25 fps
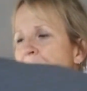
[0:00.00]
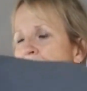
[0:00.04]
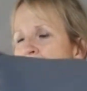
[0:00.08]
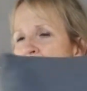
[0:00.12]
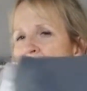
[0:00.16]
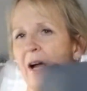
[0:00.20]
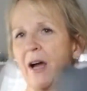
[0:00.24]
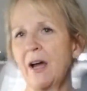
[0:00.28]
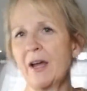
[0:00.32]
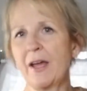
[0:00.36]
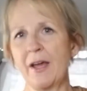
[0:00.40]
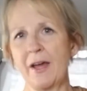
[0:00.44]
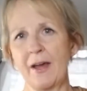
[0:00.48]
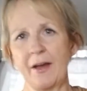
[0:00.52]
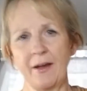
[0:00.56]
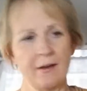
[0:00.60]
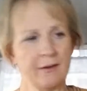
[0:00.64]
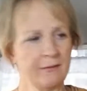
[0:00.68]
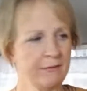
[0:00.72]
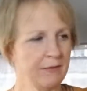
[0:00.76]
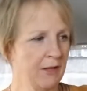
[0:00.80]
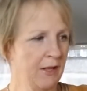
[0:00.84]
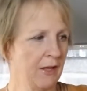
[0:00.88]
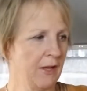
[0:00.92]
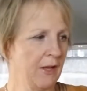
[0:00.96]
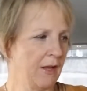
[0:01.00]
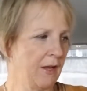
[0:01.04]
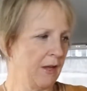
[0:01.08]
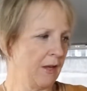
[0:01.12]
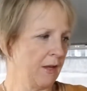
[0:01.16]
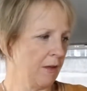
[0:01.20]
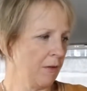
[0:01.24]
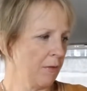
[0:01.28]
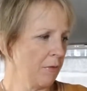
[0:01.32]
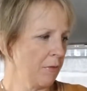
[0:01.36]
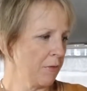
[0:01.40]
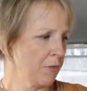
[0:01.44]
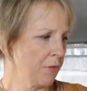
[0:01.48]
I have
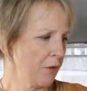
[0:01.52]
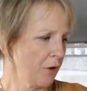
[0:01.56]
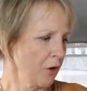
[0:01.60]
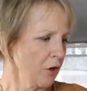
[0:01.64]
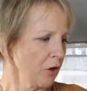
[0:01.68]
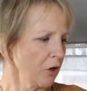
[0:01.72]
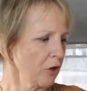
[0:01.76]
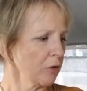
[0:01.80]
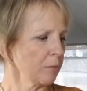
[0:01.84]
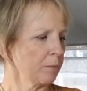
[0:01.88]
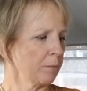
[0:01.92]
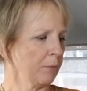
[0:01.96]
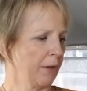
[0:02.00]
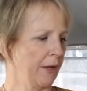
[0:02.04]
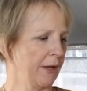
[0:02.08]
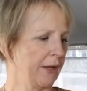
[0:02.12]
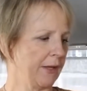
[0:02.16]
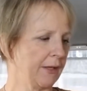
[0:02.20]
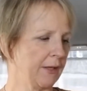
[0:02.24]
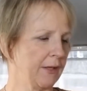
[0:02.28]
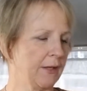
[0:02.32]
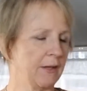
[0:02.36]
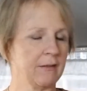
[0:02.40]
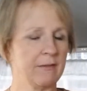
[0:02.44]
a third blanket